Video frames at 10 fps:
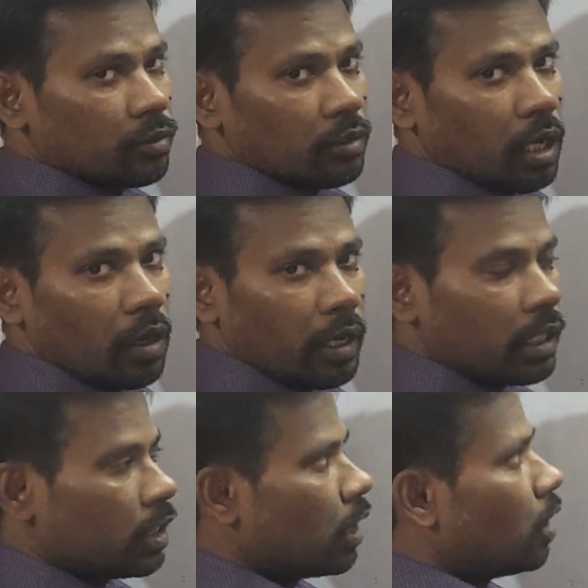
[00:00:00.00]
Now
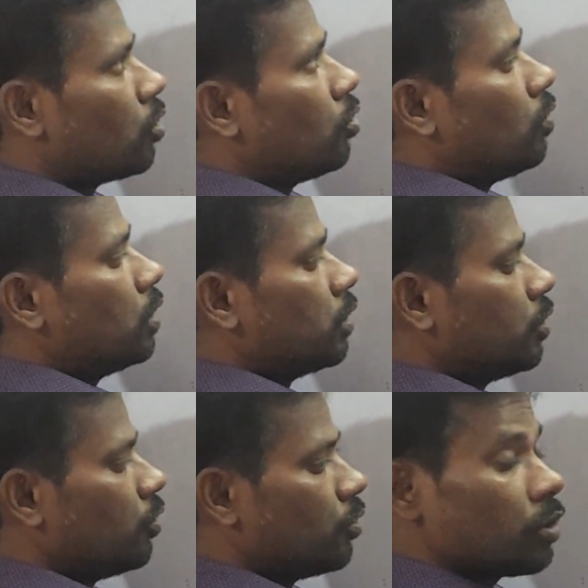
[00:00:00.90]
again there are 2 words
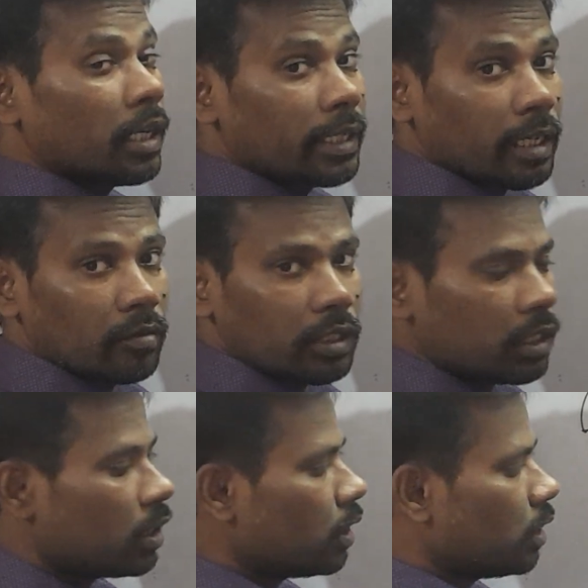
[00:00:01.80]
associated with
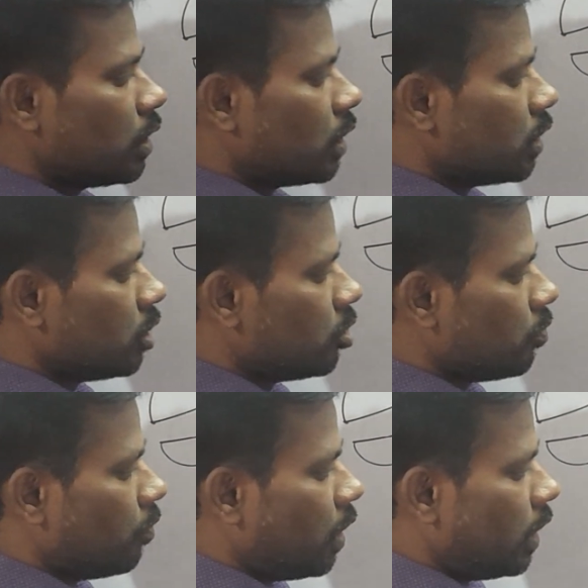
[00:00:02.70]
it, that is
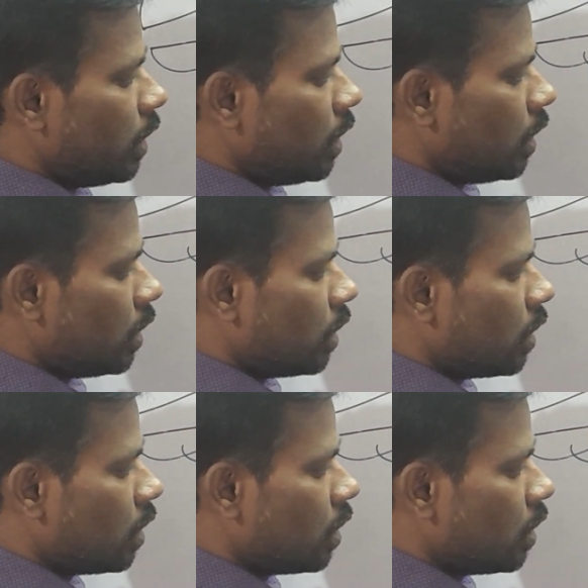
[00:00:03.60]
minor
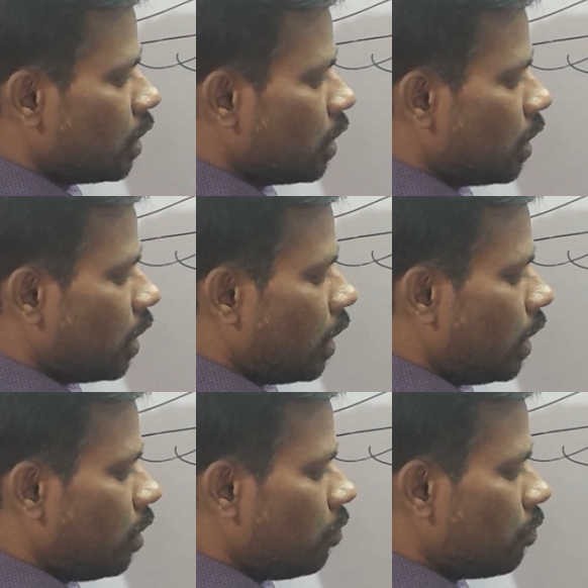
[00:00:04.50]

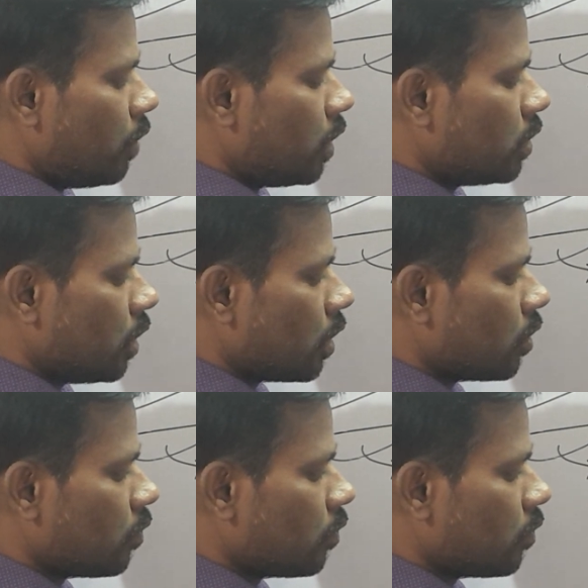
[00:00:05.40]
and major.